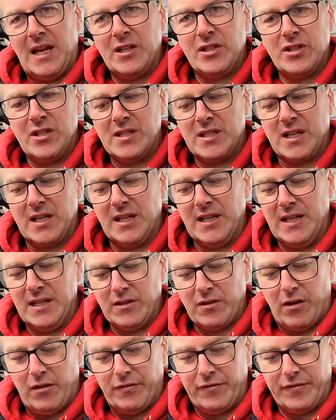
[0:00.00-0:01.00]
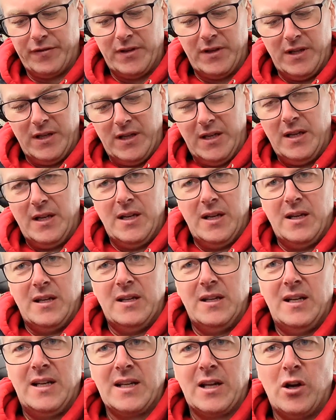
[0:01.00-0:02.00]
edges cleaned off,
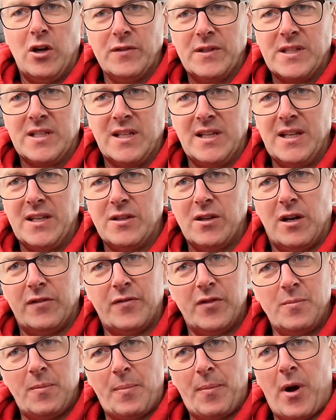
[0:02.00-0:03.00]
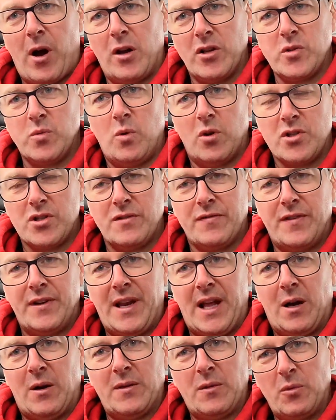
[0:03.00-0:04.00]
get all this cleaned off in parts washer for
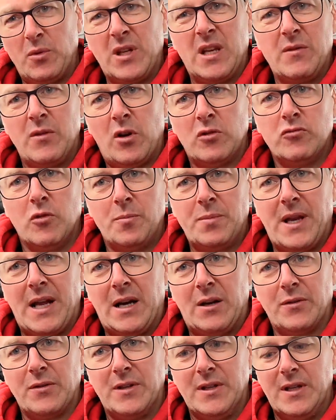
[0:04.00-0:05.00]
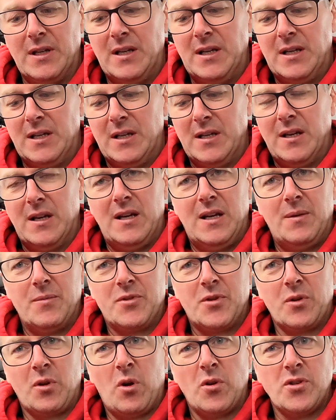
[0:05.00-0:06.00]
now, and then we'll give it a rub down,
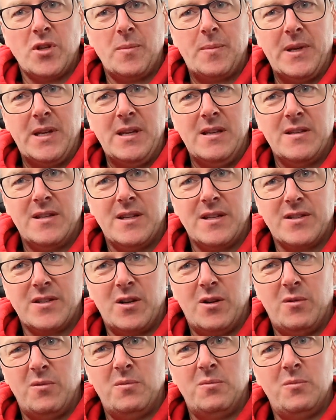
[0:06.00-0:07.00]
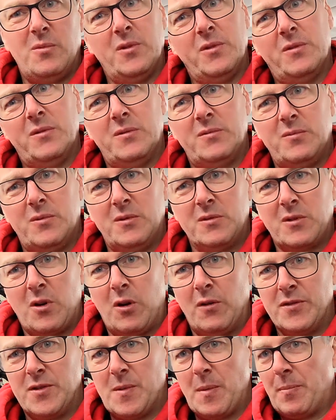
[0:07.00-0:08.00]
so it goes on a bit easier. So we'll
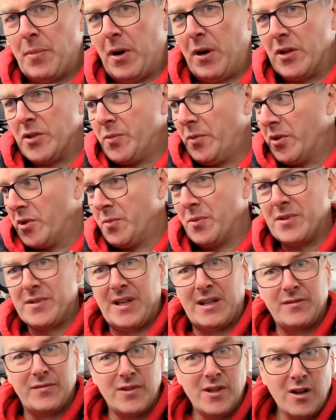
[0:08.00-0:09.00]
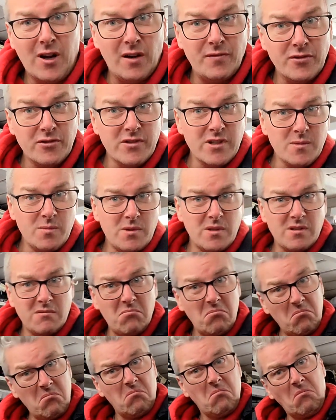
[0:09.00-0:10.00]
go to a parts washer, which thankfully I got for Christmas.
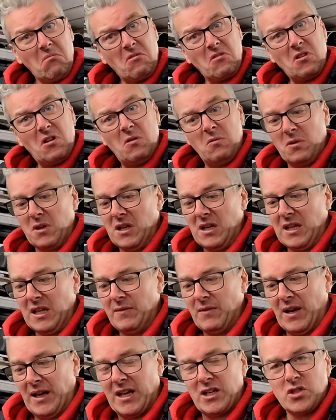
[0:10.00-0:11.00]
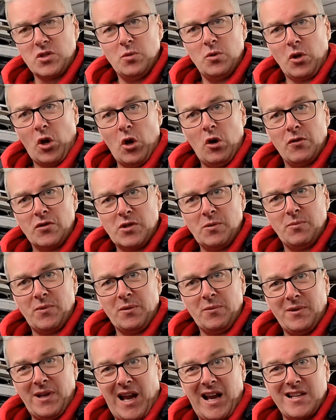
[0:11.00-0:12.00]
So we're going to give it an actual go,
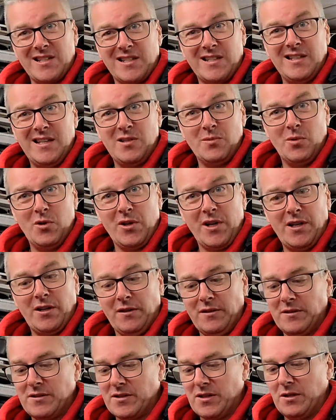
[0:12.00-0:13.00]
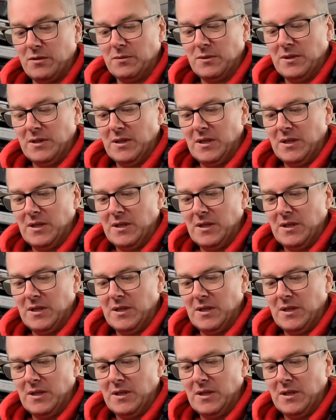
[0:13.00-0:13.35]
something we actually needs working on. So